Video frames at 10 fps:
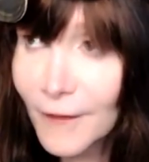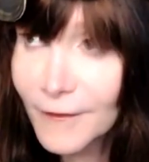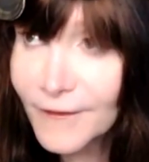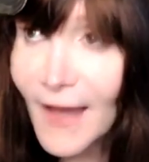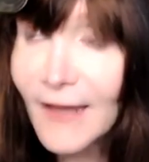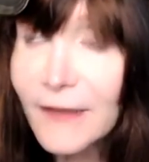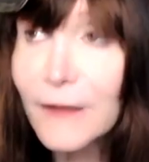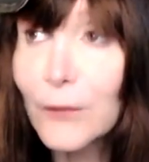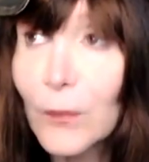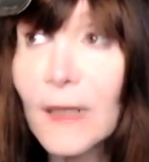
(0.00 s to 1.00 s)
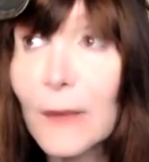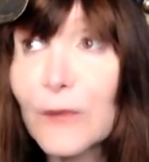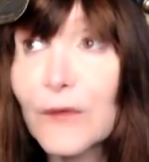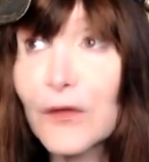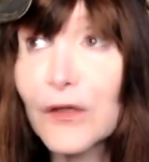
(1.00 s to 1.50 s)
That is what I
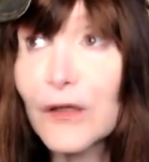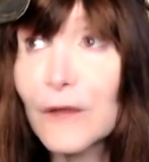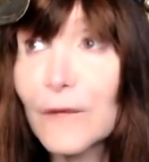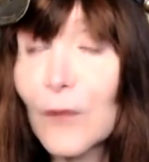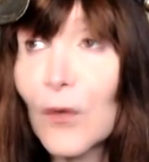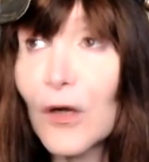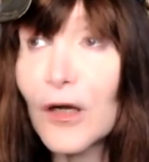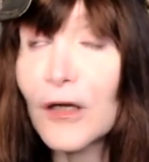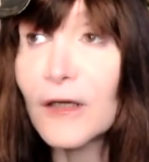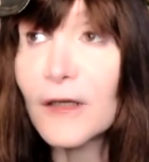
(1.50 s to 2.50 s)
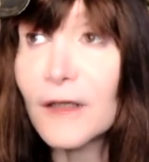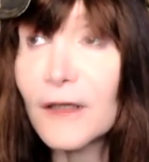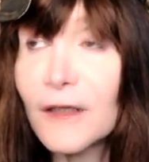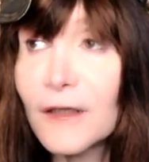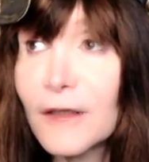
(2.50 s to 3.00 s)
was looking for
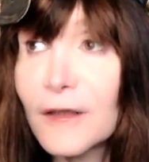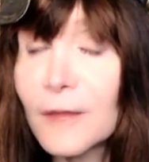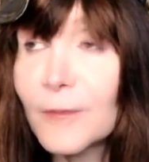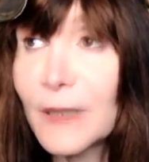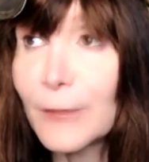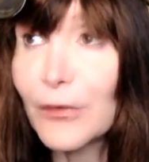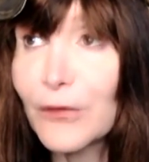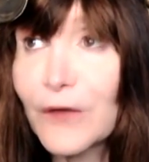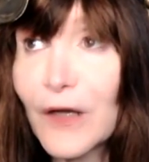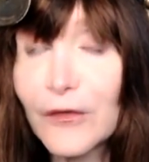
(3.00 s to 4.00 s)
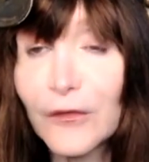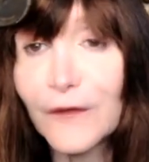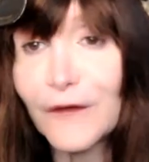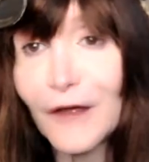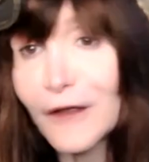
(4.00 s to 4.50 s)
in people to
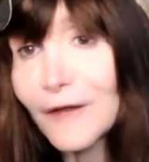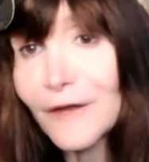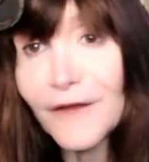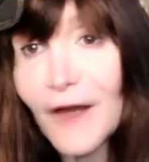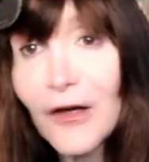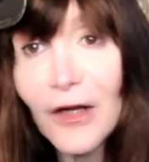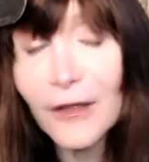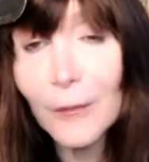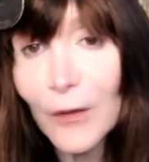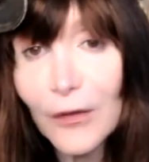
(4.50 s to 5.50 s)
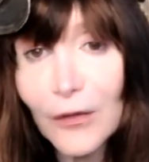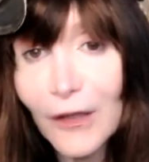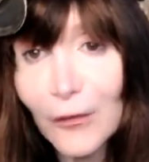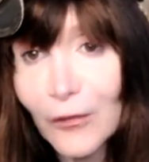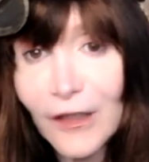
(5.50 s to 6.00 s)
understand Sarah, the mother I
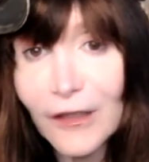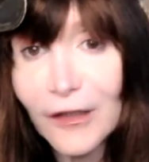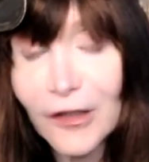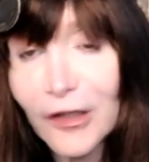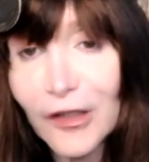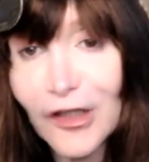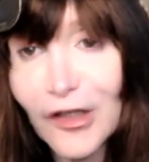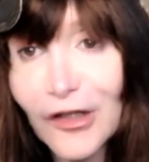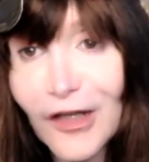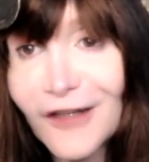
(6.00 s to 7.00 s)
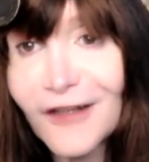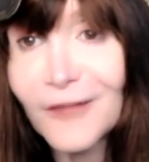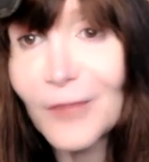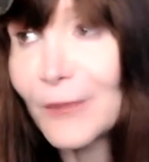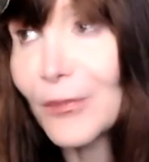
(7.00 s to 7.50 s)
created, you know, that
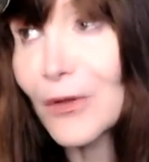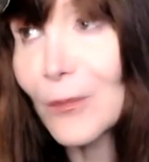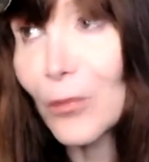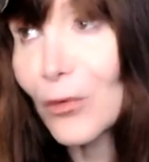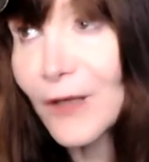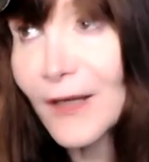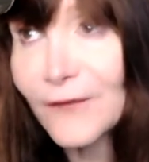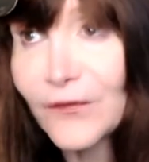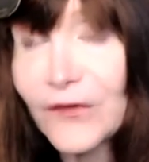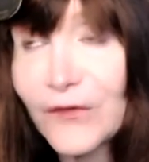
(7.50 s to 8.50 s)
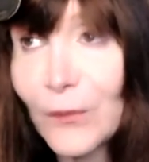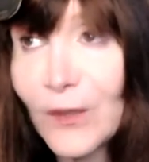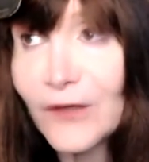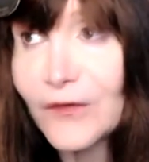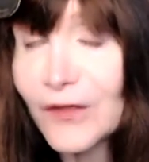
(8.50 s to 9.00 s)
people are born out of
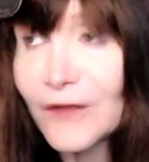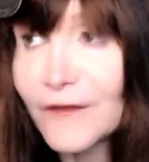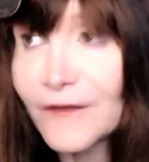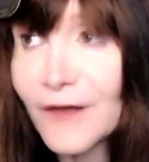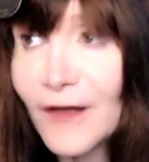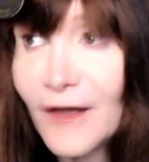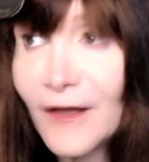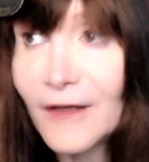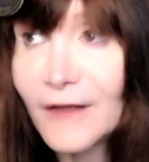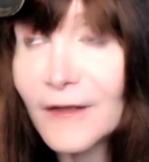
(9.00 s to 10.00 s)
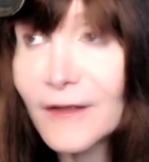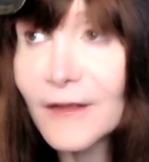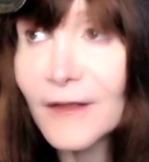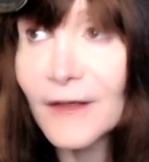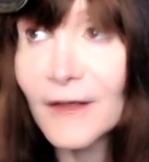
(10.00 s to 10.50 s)
situations and
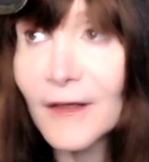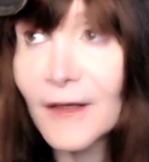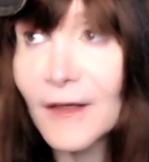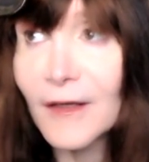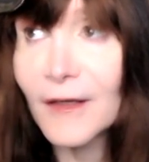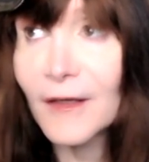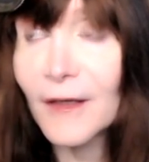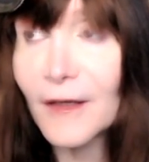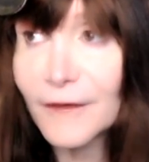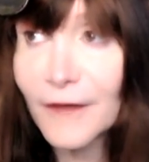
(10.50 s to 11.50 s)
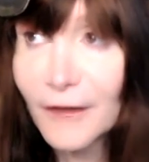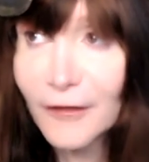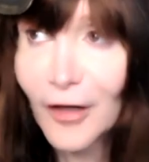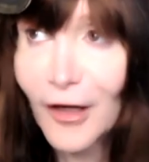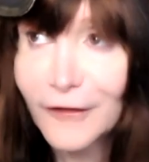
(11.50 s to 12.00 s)
it,
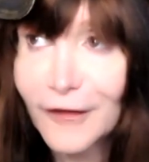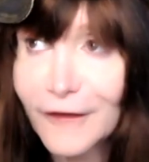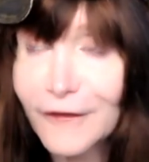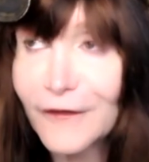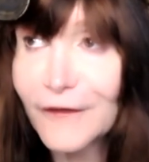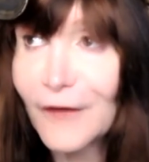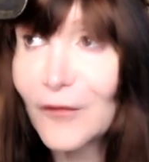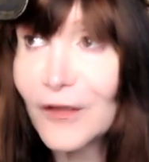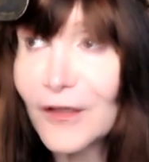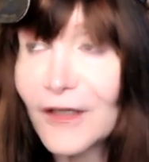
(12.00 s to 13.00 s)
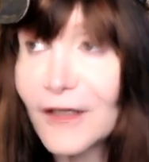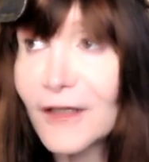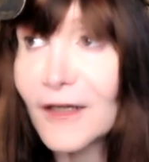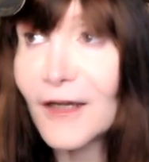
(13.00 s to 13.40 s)
and context is everything.